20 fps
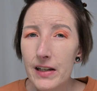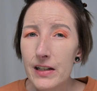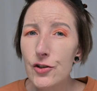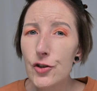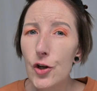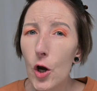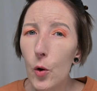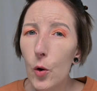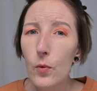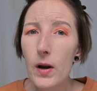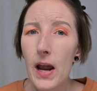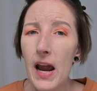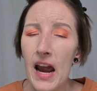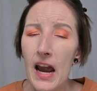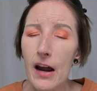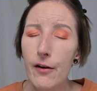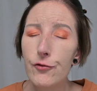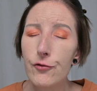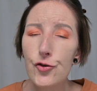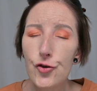don't
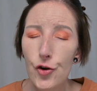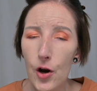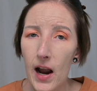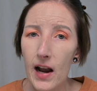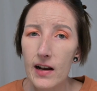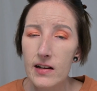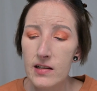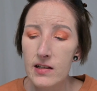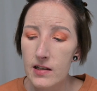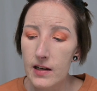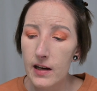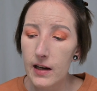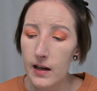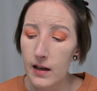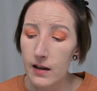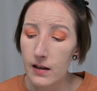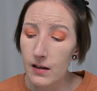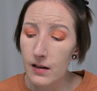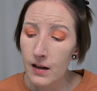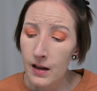have dry
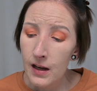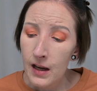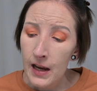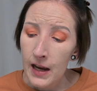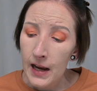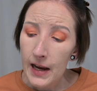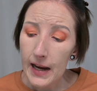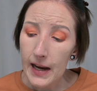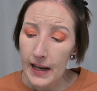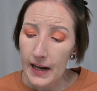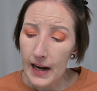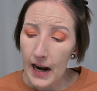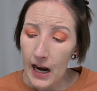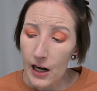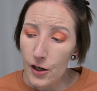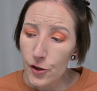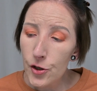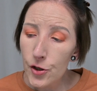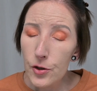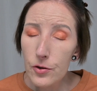skin, and
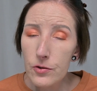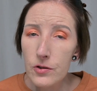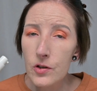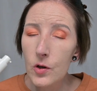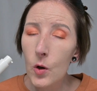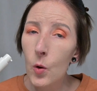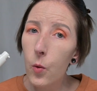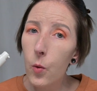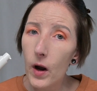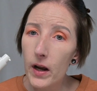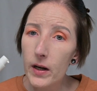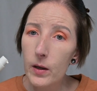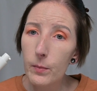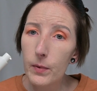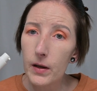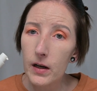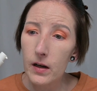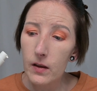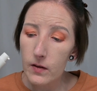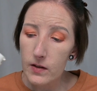I used quite a
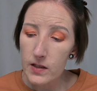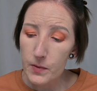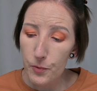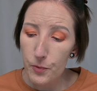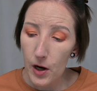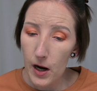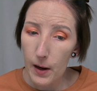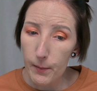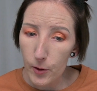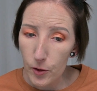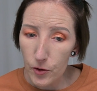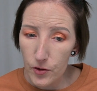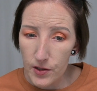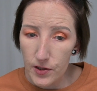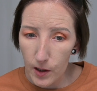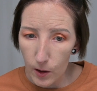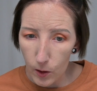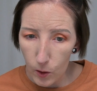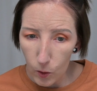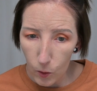bit of this primer,
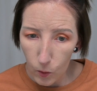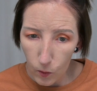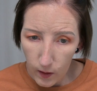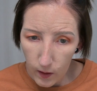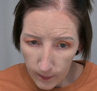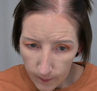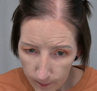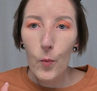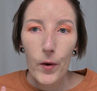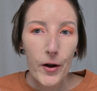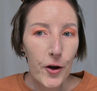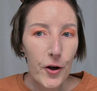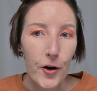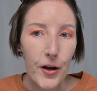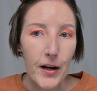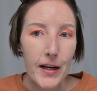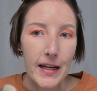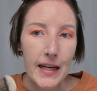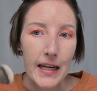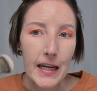so we are
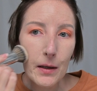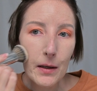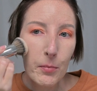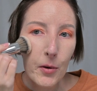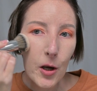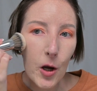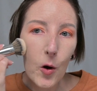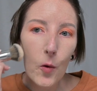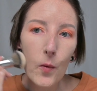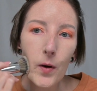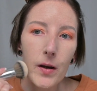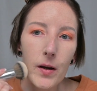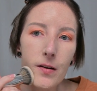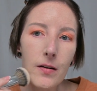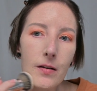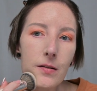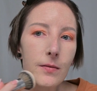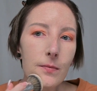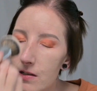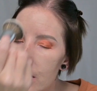going to keep
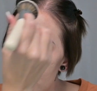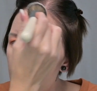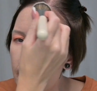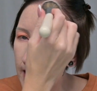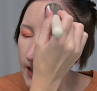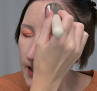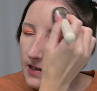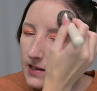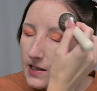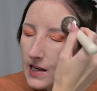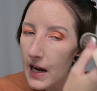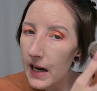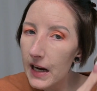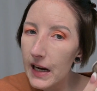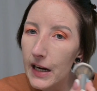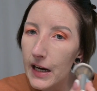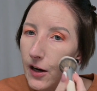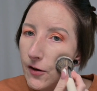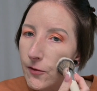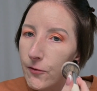going. This is
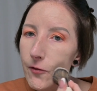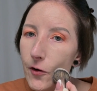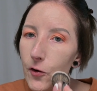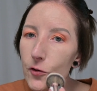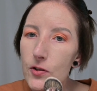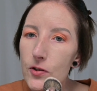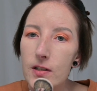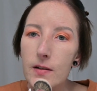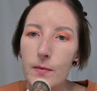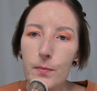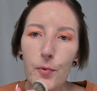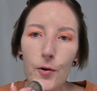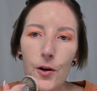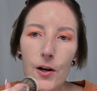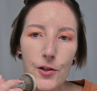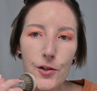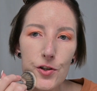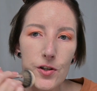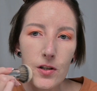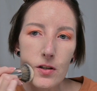a first
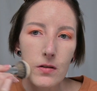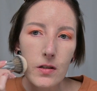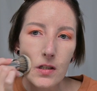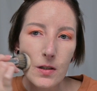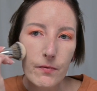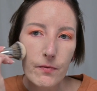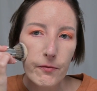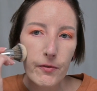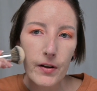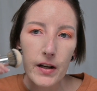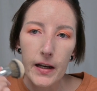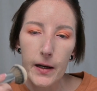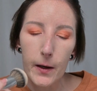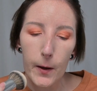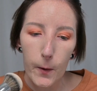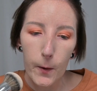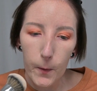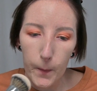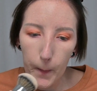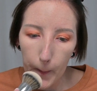impressions
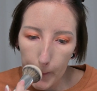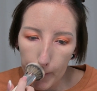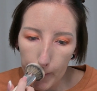video.